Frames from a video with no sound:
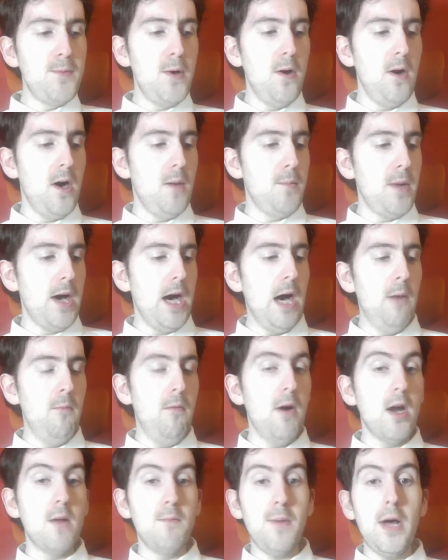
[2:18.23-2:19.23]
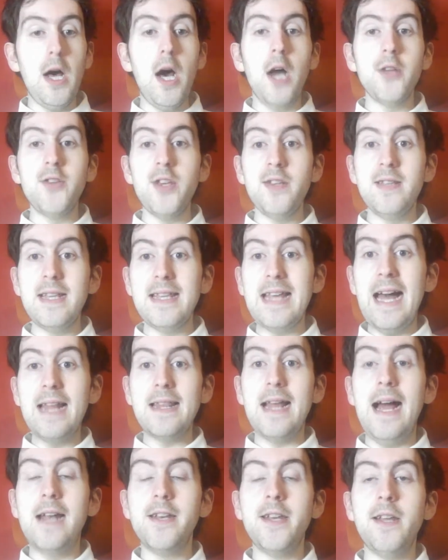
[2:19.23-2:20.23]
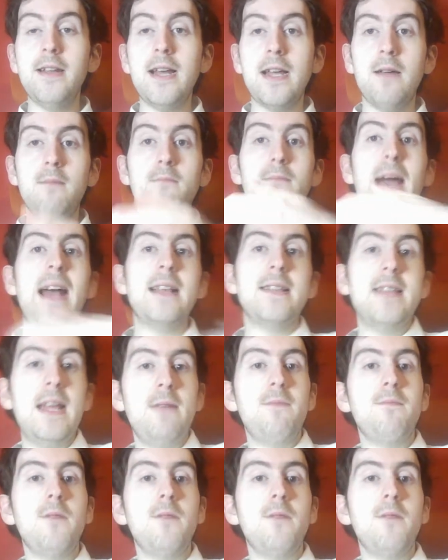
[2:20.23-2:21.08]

put part one and part two together and do like a massive,